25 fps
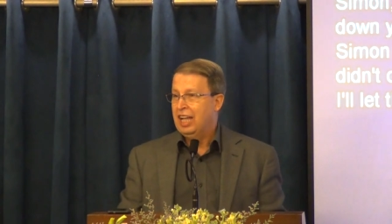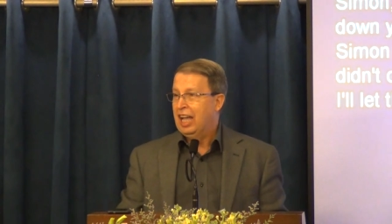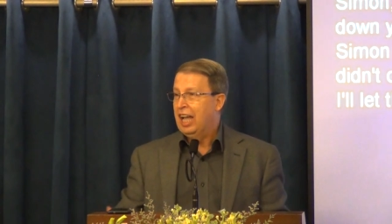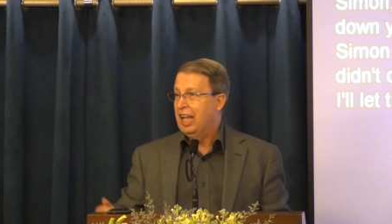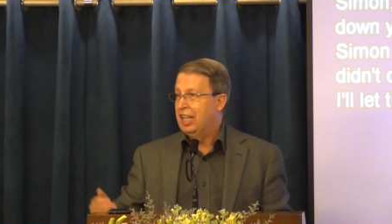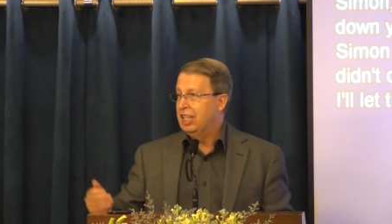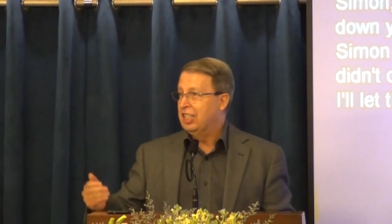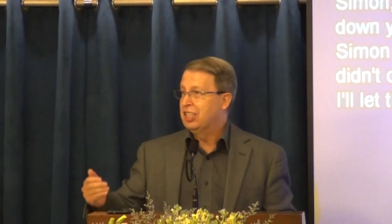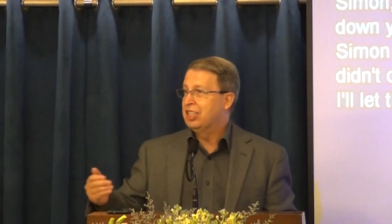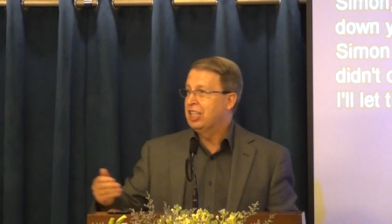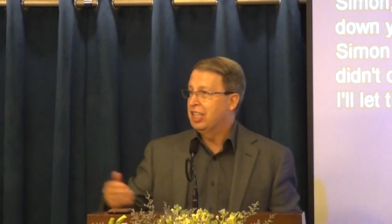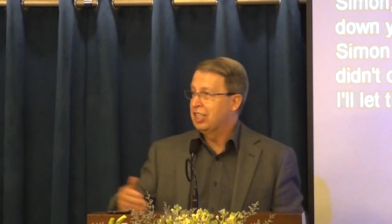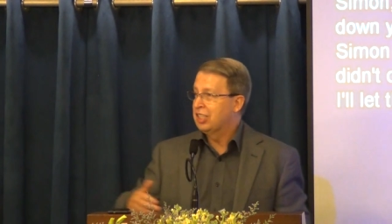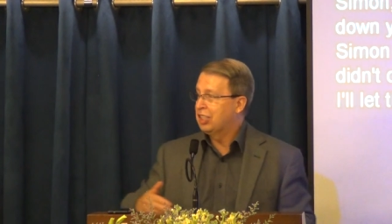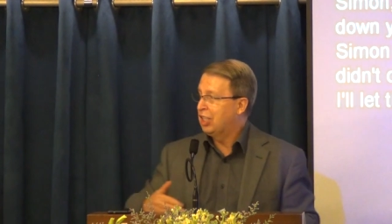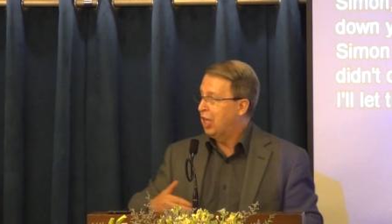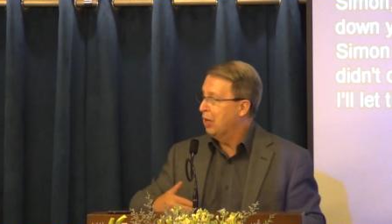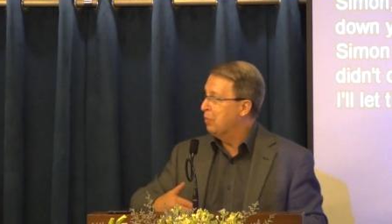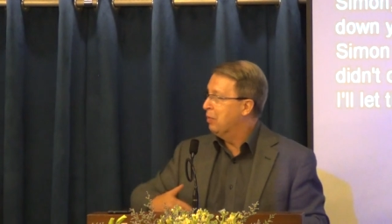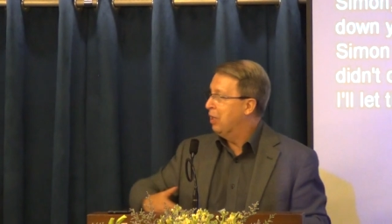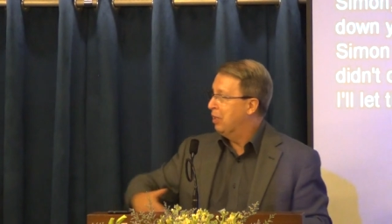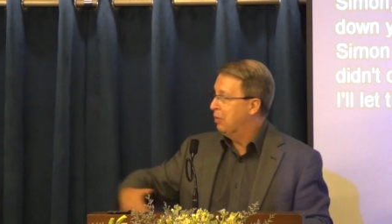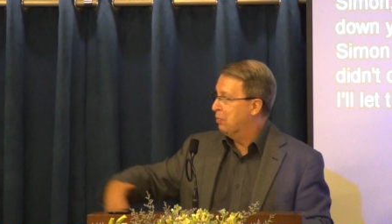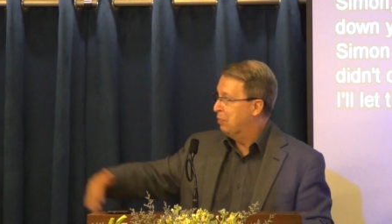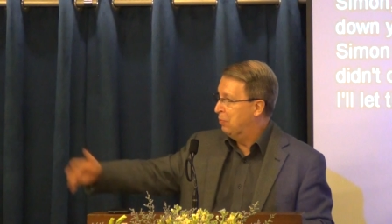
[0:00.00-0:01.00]
And he says,
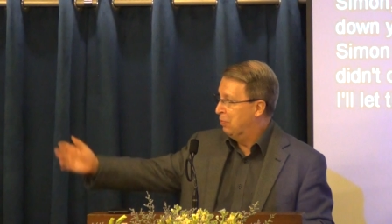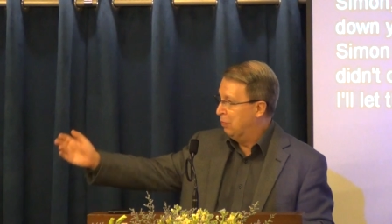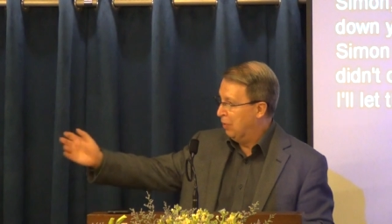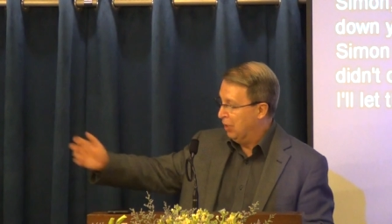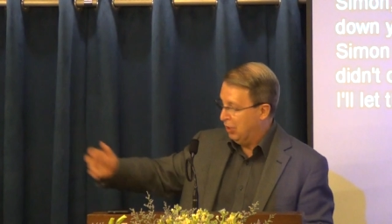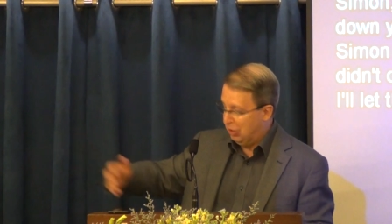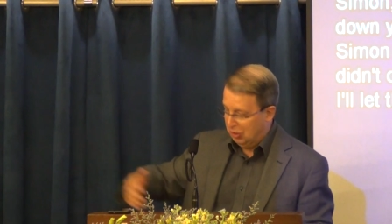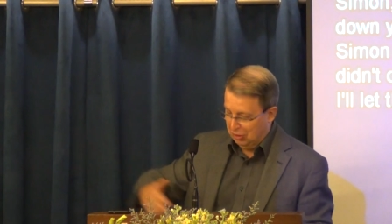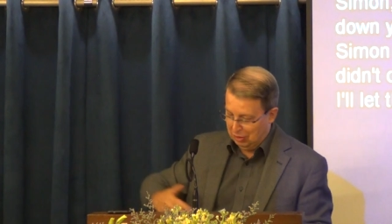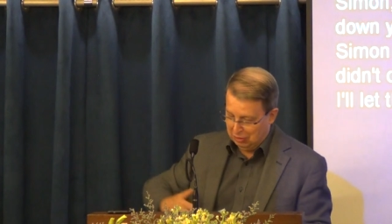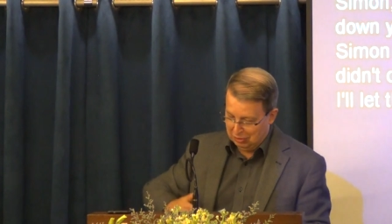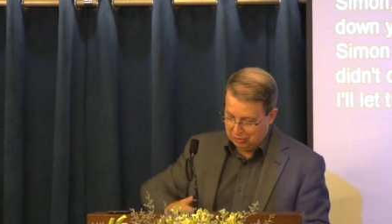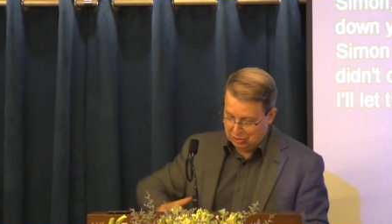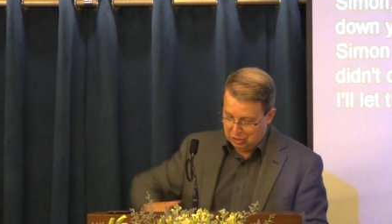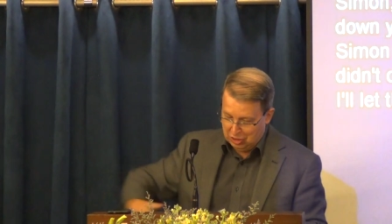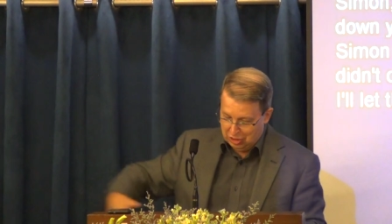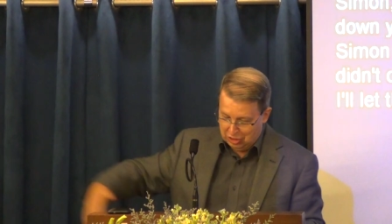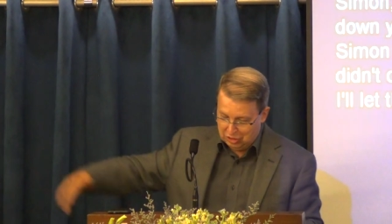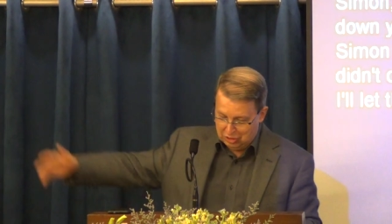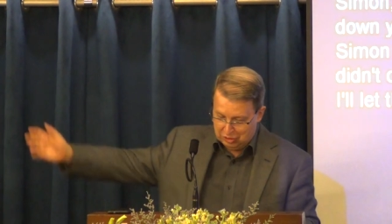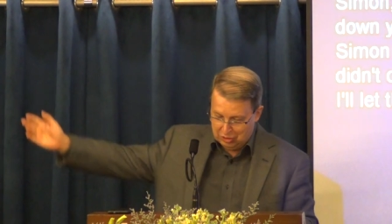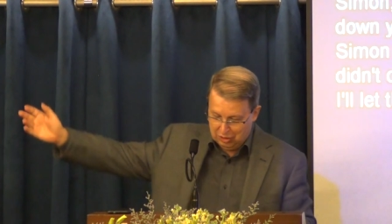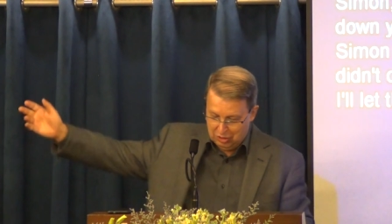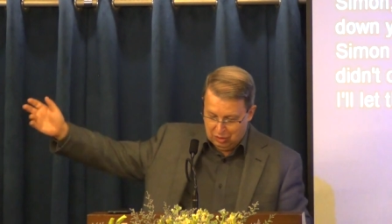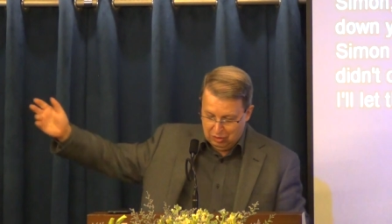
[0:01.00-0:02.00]
come on, Peter,
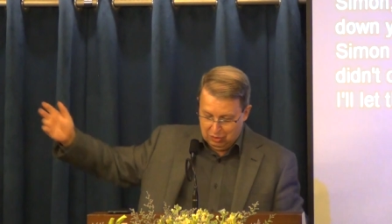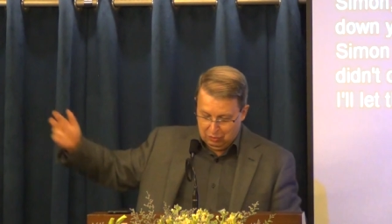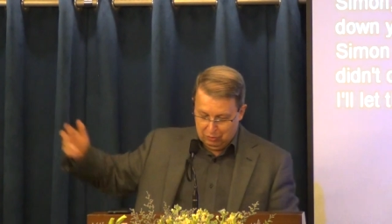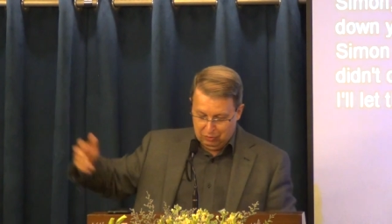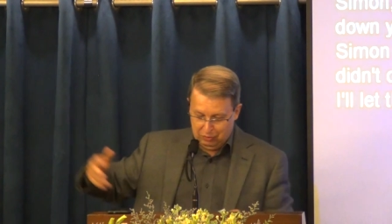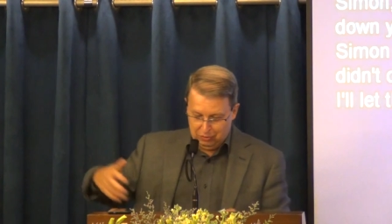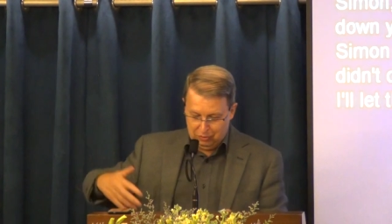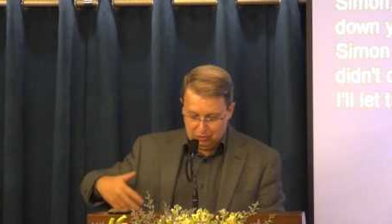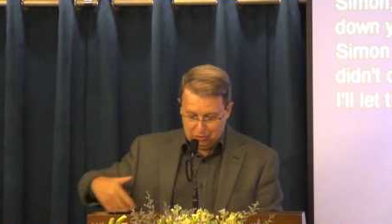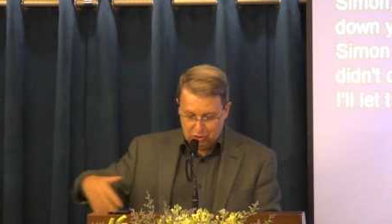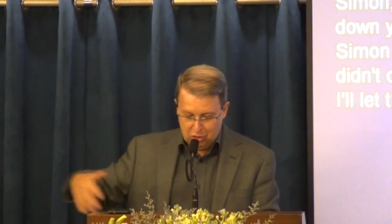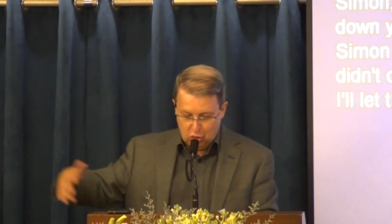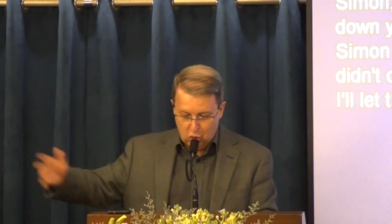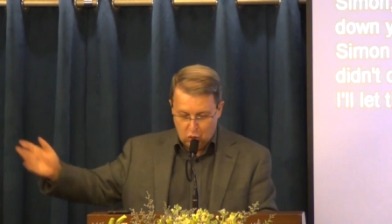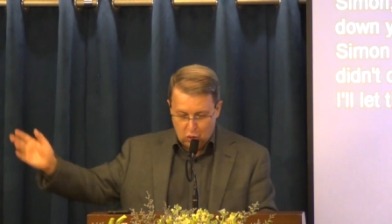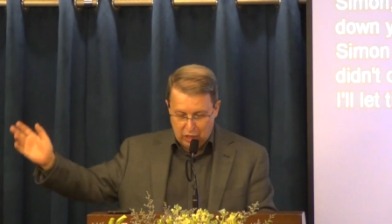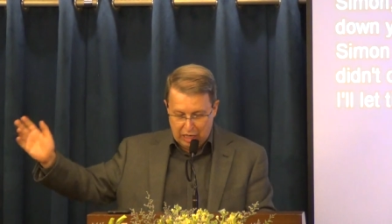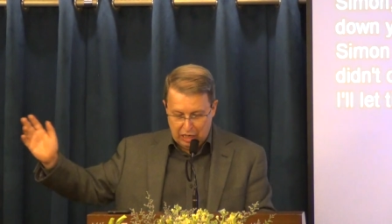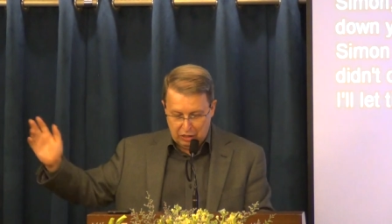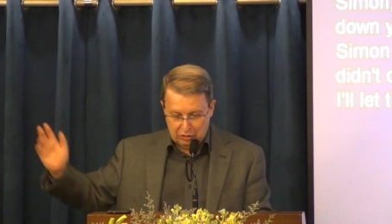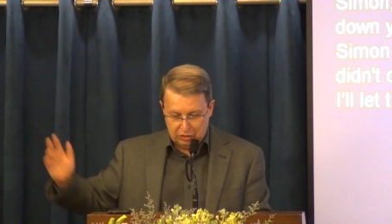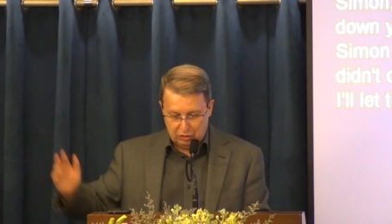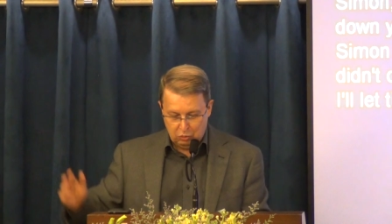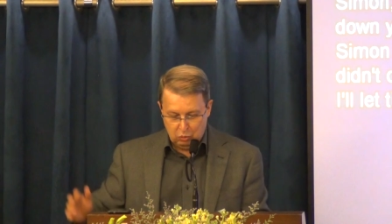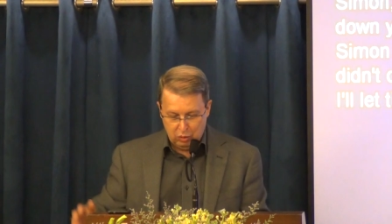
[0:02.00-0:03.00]
just go
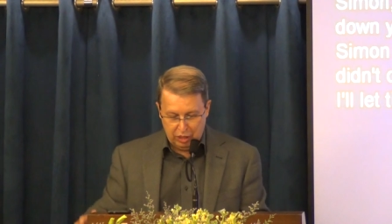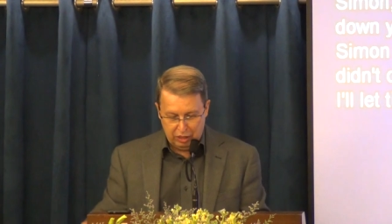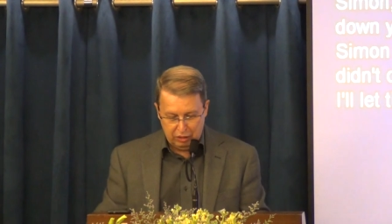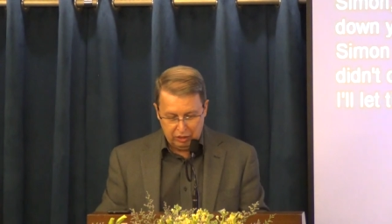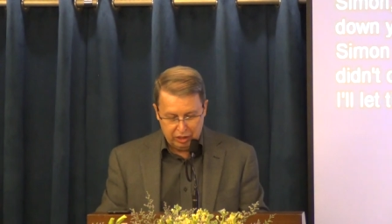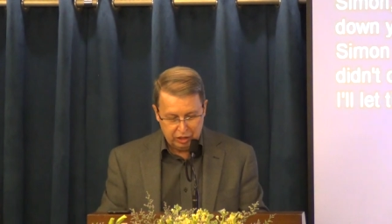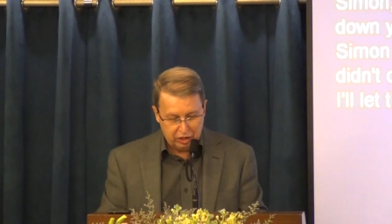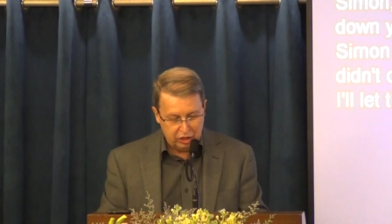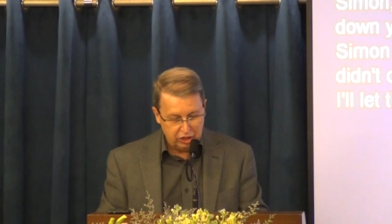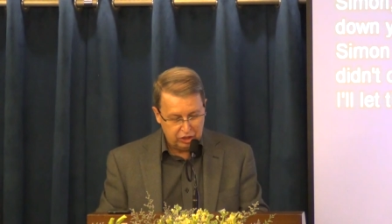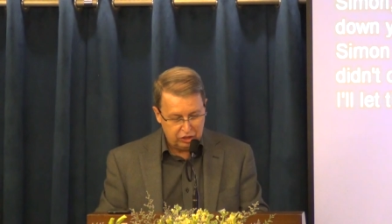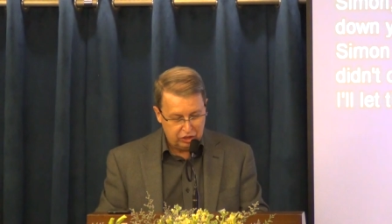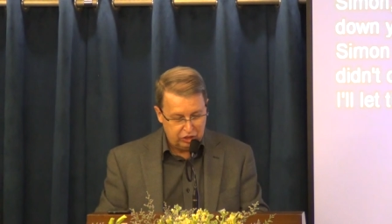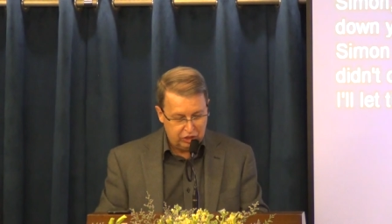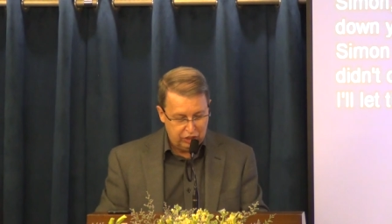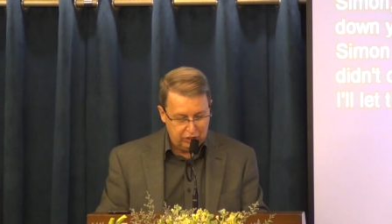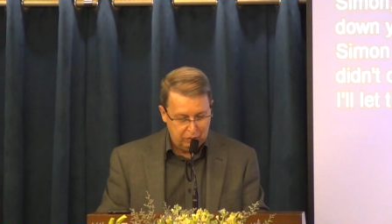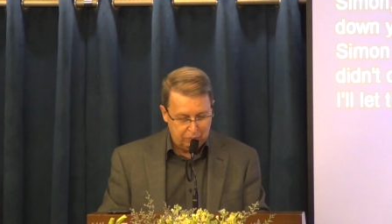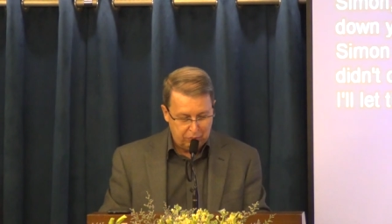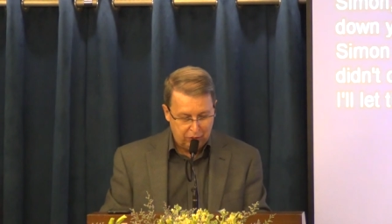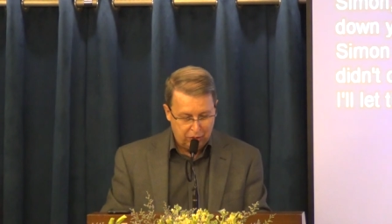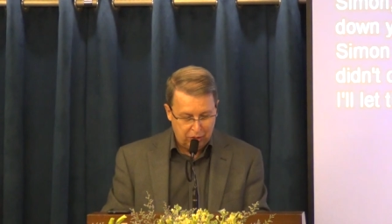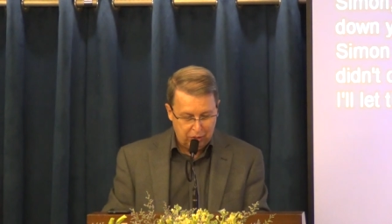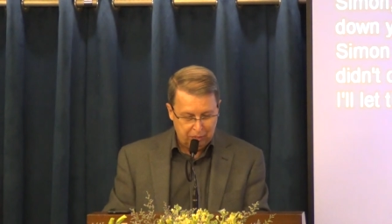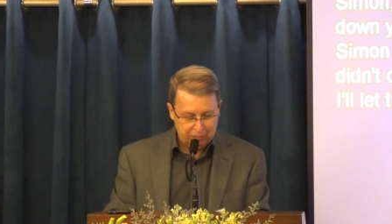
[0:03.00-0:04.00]
out where it is
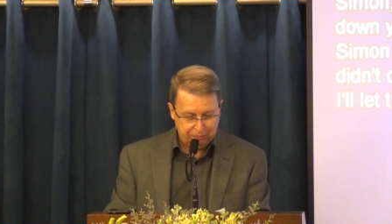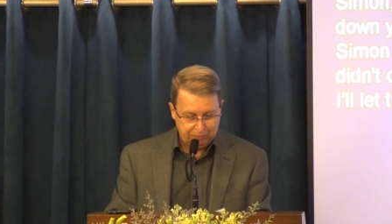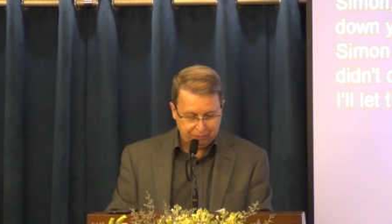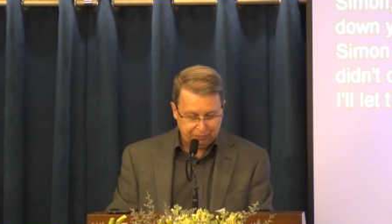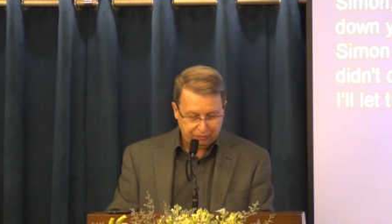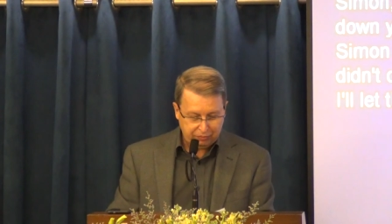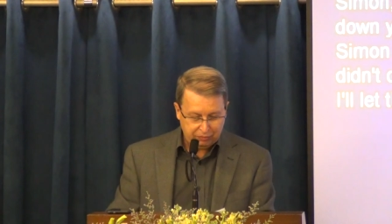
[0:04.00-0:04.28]
deeper